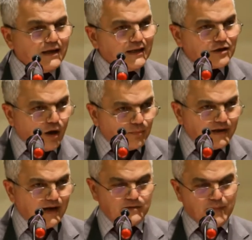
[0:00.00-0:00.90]
It
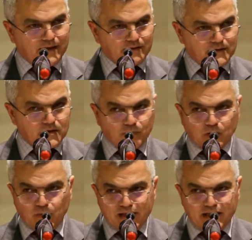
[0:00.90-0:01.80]
complicates matters,
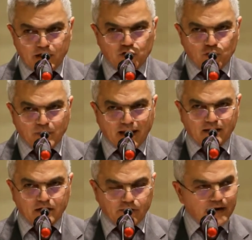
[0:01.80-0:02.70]
but we need to
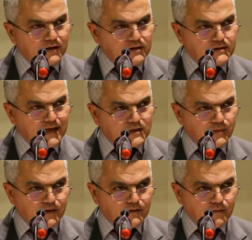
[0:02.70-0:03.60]
make the correct assessment.